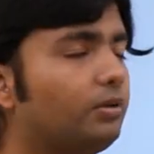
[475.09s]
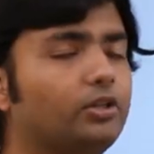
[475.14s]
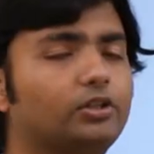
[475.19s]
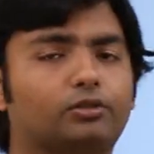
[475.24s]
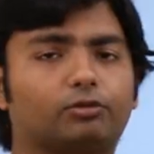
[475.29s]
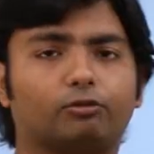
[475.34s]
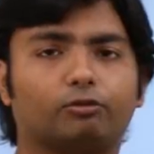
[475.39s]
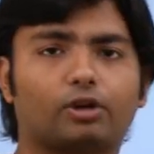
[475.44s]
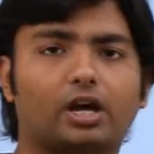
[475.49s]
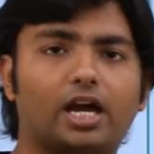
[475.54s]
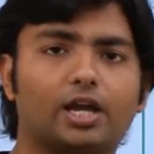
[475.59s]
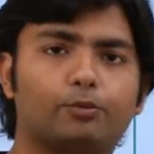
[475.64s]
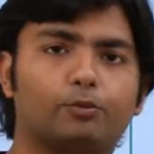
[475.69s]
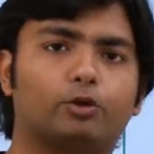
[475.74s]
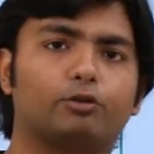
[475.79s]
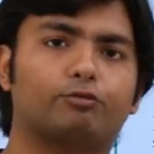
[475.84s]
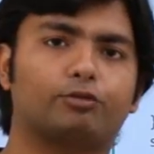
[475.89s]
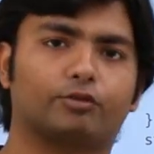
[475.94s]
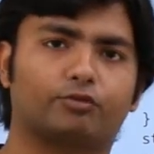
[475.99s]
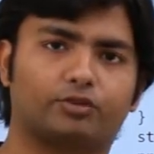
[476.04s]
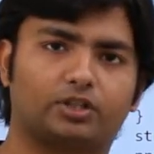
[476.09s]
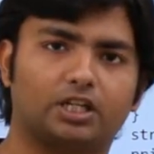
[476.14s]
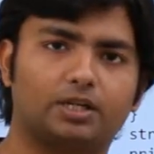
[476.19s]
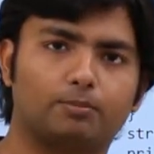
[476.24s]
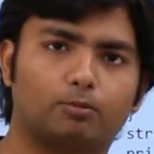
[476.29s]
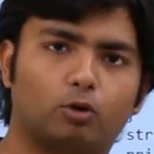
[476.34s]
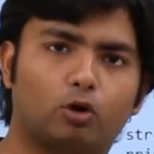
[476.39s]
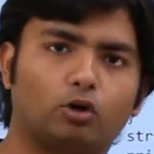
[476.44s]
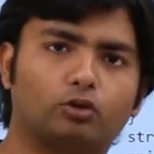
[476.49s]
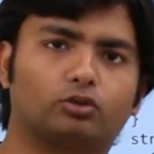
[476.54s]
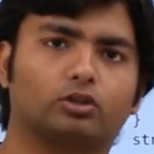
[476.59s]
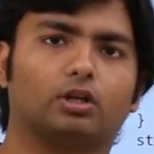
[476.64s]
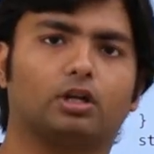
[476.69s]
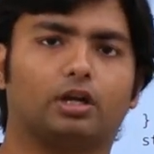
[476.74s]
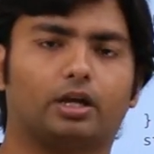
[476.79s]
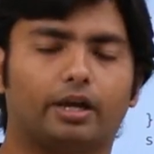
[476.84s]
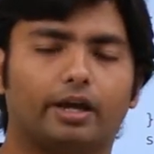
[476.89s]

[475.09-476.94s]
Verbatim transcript: means I want 15 blocks